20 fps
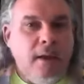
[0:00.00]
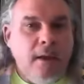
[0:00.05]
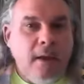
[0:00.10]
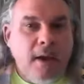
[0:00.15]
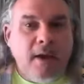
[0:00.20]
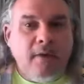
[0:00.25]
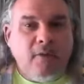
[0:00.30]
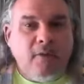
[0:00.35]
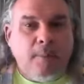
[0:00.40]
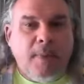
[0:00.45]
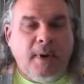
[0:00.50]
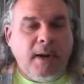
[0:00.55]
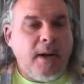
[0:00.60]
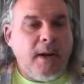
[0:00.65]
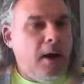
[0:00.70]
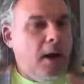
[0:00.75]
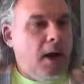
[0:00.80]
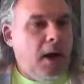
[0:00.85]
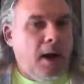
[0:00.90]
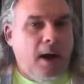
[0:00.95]
Hey
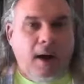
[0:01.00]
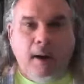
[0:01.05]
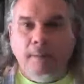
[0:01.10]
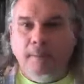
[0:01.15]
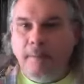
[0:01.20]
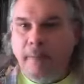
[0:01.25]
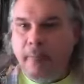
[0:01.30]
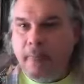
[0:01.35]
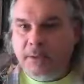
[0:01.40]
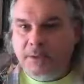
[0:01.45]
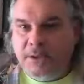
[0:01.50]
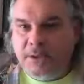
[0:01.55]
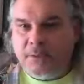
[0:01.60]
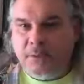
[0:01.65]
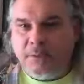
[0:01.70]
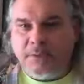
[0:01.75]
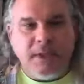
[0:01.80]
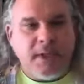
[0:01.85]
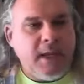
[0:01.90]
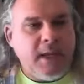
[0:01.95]
everybody. Just
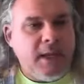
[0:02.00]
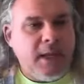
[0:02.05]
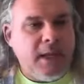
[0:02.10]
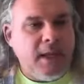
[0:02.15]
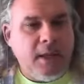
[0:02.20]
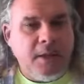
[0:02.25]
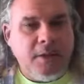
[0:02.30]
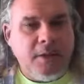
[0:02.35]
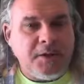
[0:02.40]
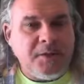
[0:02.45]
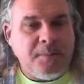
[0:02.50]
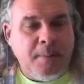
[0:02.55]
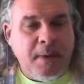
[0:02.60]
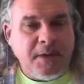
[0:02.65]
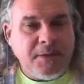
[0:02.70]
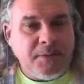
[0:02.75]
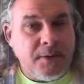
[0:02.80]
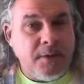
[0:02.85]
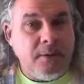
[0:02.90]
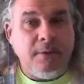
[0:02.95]
wanted to touch
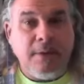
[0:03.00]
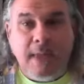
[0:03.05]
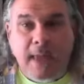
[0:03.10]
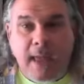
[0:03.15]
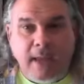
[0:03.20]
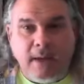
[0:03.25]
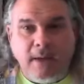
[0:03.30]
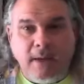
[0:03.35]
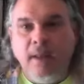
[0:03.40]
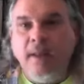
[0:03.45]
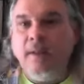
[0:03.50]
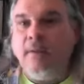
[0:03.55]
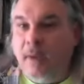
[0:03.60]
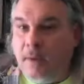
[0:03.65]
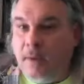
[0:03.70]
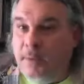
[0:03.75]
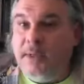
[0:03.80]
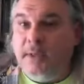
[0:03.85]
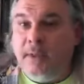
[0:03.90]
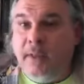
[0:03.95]
base with you again,
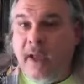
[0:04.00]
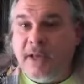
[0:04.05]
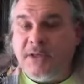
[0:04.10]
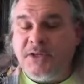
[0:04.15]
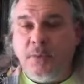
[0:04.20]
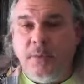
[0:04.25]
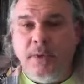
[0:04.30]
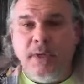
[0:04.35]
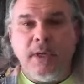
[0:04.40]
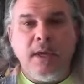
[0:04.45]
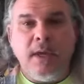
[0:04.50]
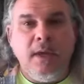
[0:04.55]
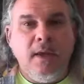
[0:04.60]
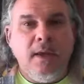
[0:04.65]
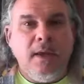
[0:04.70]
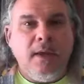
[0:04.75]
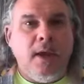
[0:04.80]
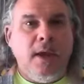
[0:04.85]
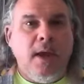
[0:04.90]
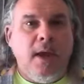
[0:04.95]
like we did last week,
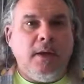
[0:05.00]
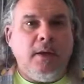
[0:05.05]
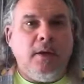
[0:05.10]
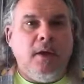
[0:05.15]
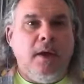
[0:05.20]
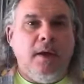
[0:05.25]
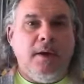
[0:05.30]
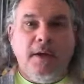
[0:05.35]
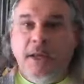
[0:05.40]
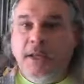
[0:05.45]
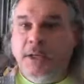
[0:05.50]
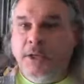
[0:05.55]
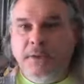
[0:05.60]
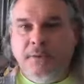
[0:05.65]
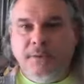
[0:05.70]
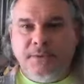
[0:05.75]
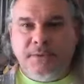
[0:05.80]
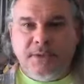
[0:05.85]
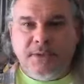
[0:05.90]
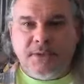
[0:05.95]
and
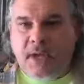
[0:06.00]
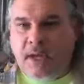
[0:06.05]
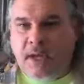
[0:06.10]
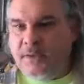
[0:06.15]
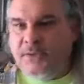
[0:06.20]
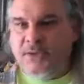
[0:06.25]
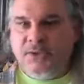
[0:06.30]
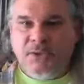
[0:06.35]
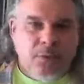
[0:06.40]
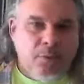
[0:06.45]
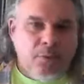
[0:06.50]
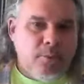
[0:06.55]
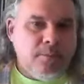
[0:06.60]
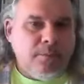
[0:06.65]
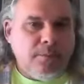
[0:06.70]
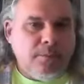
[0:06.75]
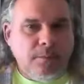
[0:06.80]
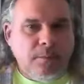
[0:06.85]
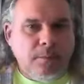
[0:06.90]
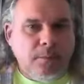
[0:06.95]
use this kind of
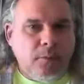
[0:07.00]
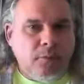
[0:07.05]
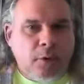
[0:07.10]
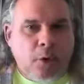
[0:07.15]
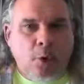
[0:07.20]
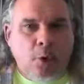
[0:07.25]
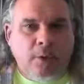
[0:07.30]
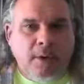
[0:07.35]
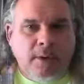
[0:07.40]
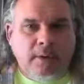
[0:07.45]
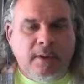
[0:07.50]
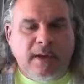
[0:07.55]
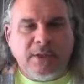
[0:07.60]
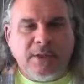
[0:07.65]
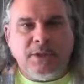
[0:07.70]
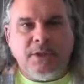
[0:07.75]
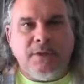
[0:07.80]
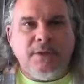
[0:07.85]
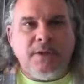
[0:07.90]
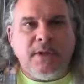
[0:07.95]
Zoom recorded
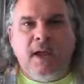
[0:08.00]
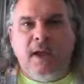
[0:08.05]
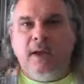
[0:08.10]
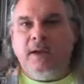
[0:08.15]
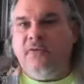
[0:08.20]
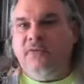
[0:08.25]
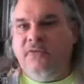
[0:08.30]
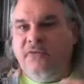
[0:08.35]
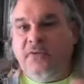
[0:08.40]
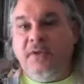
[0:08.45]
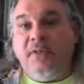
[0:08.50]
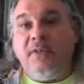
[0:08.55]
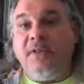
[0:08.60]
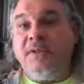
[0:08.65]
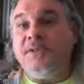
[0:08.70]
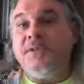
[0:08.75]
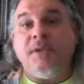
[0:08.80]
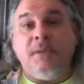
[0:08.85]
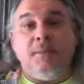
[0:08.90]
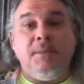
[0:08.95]
lecture to kind of fill
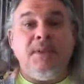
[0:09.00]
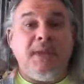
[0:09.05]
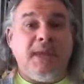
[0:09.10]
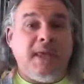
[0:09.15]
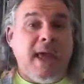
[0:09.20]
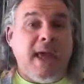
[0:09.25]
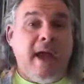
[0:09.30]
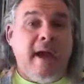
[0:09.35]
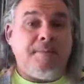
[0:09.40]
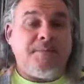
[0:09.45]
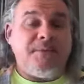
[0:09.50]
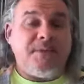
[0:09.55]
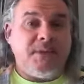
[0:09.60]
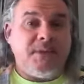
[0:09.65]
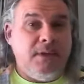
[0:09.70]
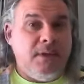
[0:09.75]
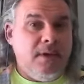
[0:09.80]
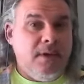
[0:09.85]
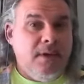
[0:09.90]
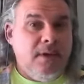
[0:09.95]
in some of the
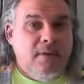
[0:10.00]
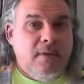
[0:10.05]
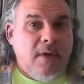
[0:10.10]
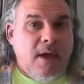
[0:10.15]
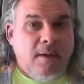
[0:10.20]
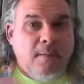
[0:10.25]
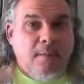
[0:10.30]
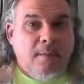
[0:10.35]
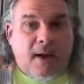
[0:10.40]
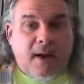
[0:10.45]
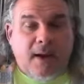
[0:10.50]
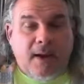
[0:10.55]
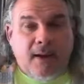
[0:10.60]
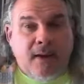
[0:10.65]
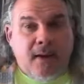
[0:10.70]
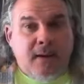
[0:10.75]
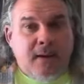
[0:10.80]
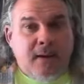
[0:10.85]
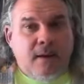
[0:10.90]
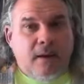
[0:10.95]
gaps that my
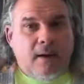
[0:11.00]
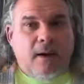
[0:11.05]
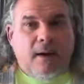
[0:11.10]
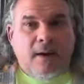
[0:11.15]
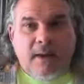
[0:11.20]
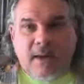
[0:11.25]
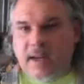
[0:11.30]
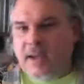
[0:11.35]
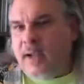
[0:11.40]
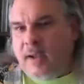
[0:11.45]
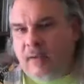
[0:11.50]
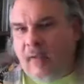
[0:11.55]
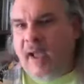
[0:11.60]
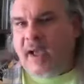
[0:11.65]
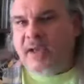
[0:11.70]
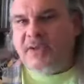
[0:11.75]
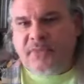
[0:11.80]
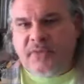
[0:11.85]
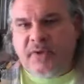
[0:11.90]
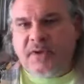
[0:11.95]

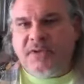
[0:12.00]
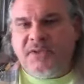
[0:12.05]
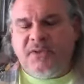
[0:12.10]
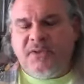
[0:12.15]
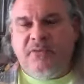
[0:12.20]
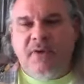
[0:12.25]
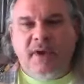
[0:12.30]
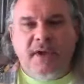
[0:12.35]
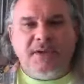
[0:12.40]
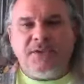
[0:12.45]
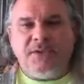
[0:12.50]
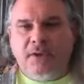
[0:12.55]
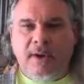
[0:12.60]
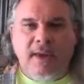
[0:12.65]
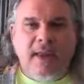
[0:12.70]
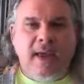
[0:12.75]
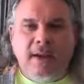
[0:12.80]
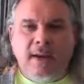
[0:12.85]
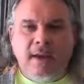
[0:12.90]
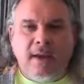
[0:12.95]
in-class face-to-face are
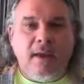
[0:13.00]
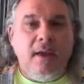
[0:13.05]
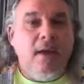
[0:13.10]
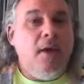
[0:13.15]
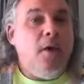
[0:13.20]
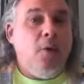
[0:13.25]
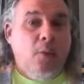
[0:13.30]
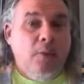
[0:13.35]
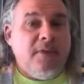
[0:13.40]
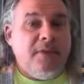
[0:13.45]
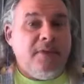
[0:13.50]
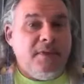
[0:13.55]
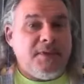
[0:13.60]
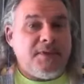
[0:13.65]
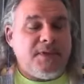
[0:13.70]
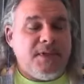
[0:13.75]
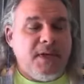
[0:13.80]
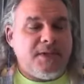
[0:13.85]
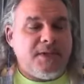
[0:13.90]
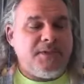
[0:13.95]
getting with
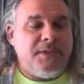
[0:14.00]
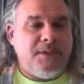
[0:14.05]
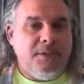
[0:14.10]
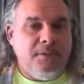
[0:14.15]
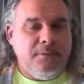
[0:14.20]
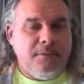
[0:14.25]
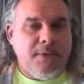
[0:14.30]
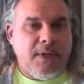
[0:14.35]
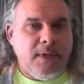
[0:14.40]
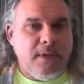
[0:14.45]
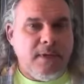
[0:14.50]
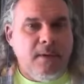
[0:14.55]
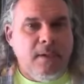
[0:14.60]
this next unit.